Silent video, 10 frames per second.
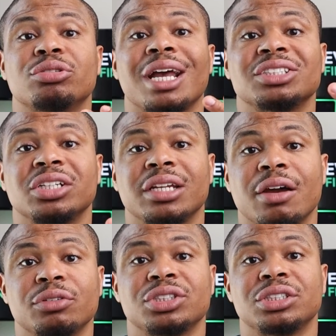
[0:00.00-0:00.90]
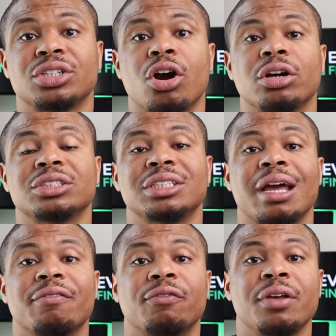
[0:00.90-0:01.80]
to actually leverage these cards
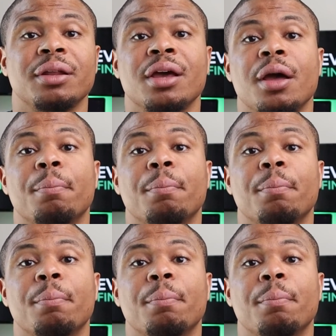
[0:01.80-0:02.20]
that fit